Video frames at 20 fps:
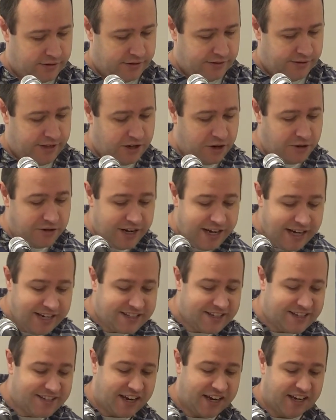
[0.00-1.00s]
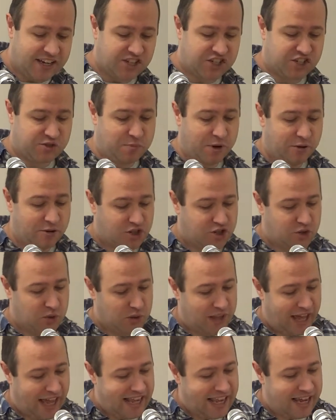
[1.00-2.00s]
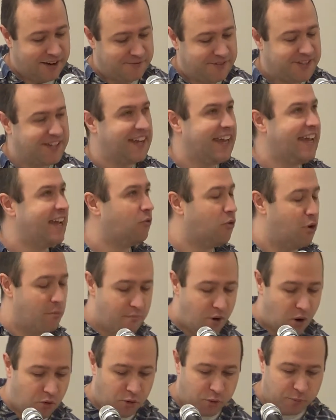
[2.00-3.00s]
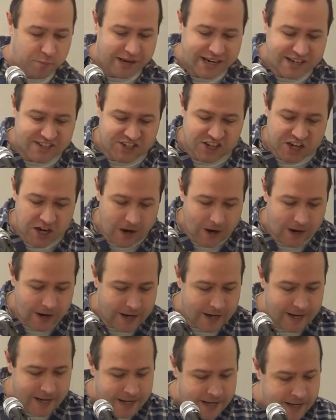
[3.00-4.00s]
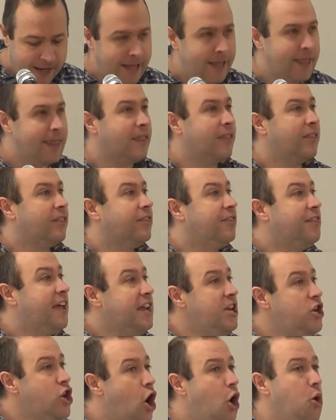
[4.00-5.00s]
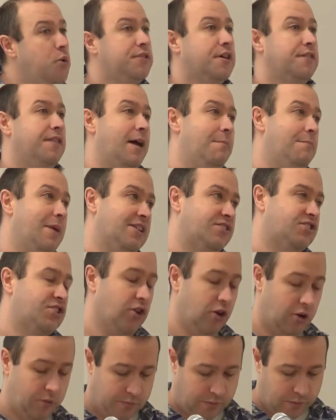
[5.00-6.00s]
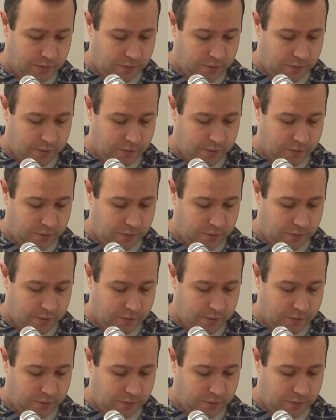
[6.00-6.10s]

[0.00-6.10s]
They don't need to take a spiritual LFT or a moral PCR. They know that they're messed up.